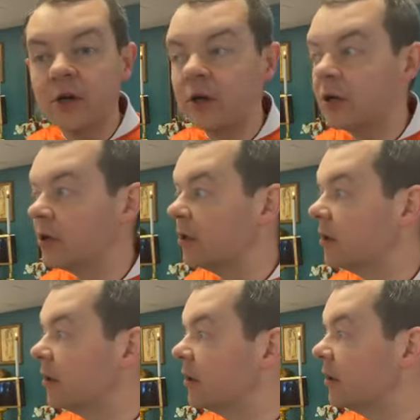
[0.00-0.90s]

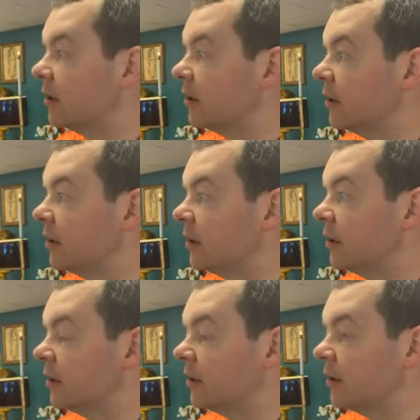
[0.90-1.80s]

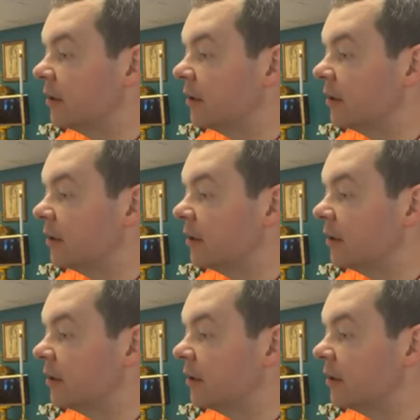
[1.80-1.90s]
Nobody speaks.